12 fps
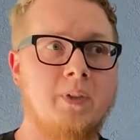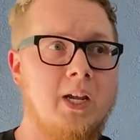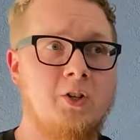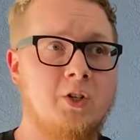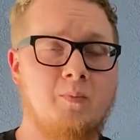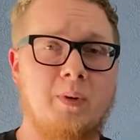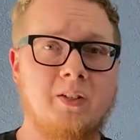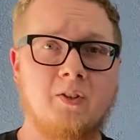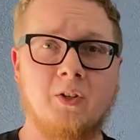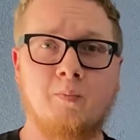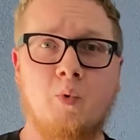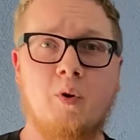It just means
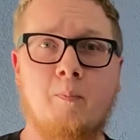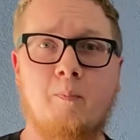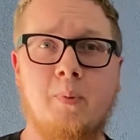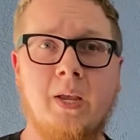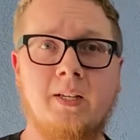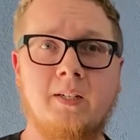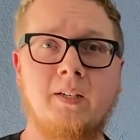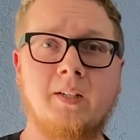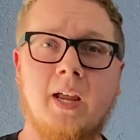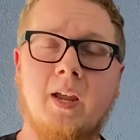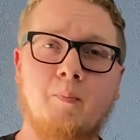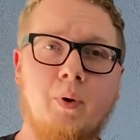there's more pieces
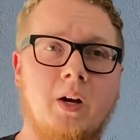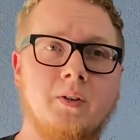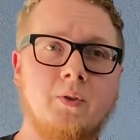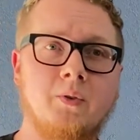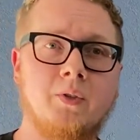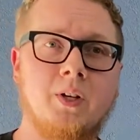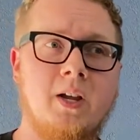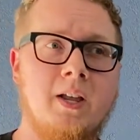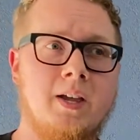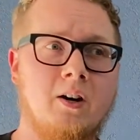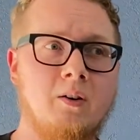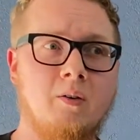and puzzles
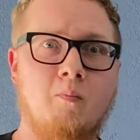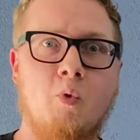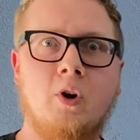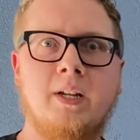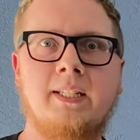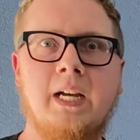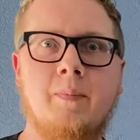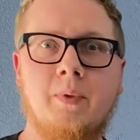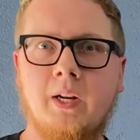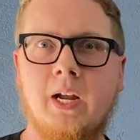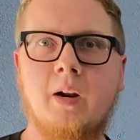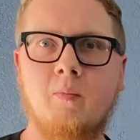that are more in depth
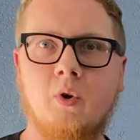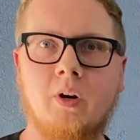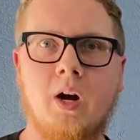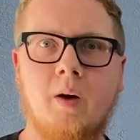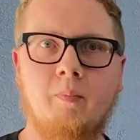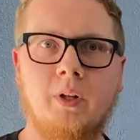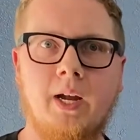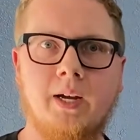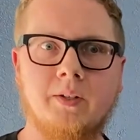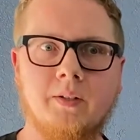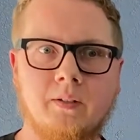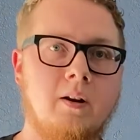and kind of more complex.